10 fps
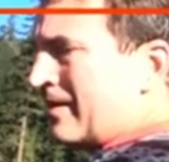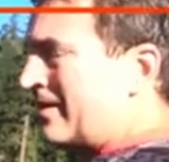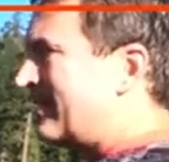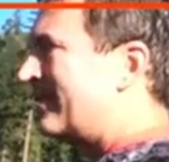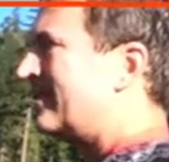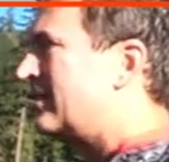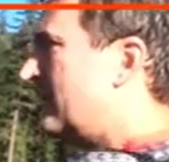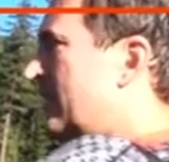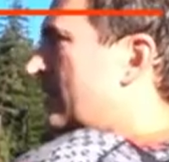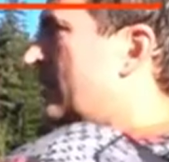
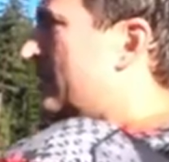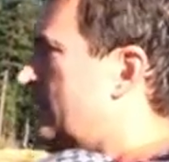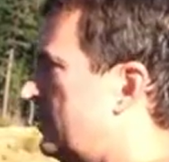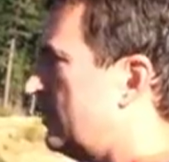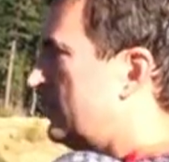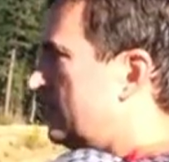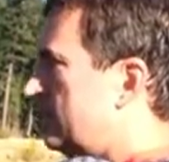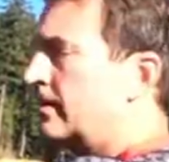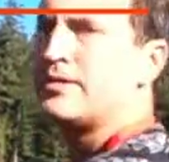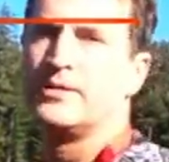rapidly approach the
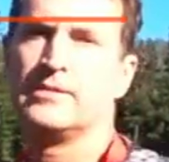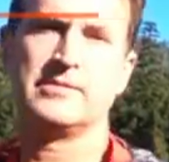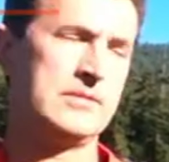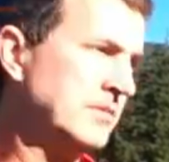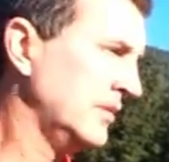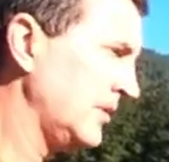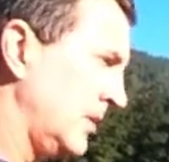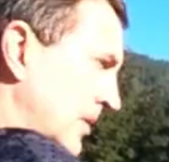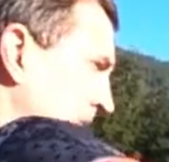holiday season, I